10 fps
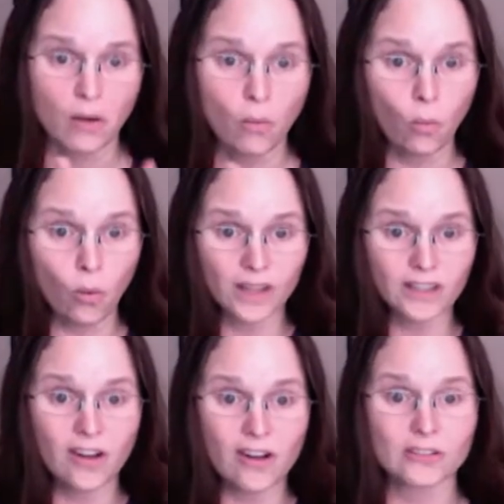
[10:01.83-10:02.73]
one
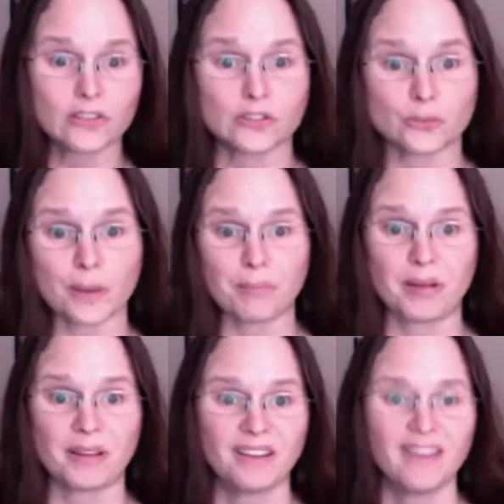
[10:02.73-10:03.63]
long strip.
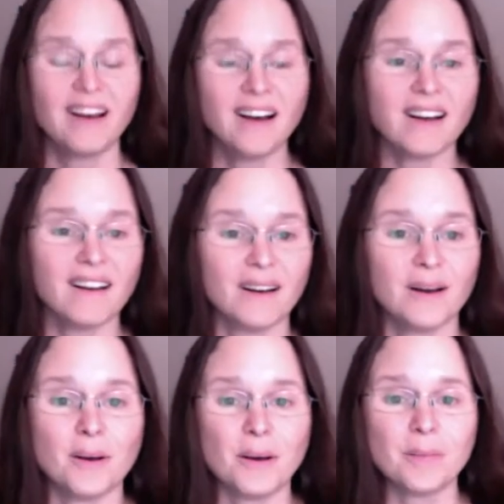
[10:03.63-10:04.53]

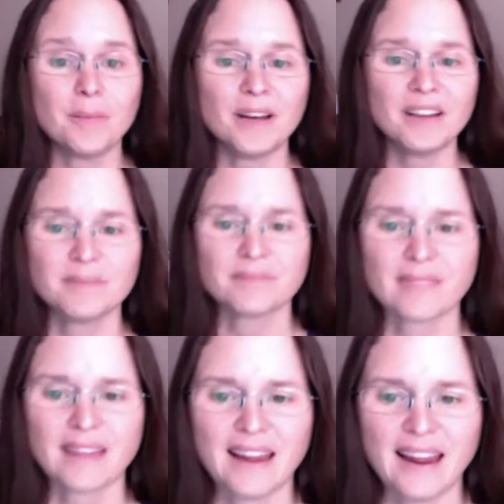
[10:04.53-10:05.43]
And
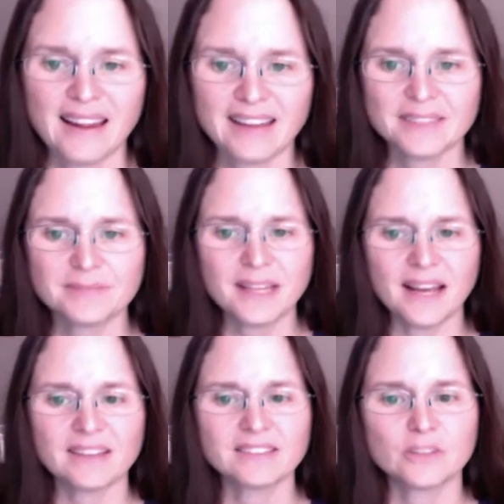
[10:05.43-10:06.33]

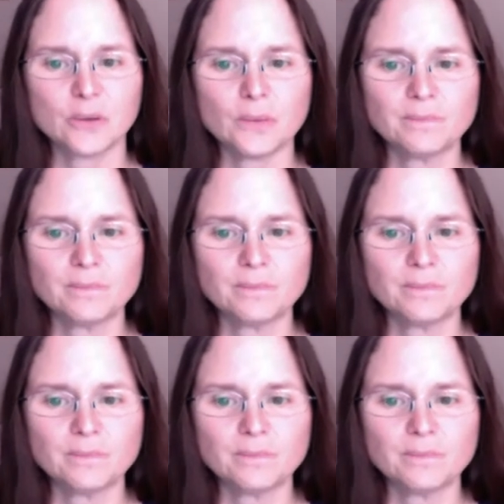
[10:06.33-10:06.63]
yeah, so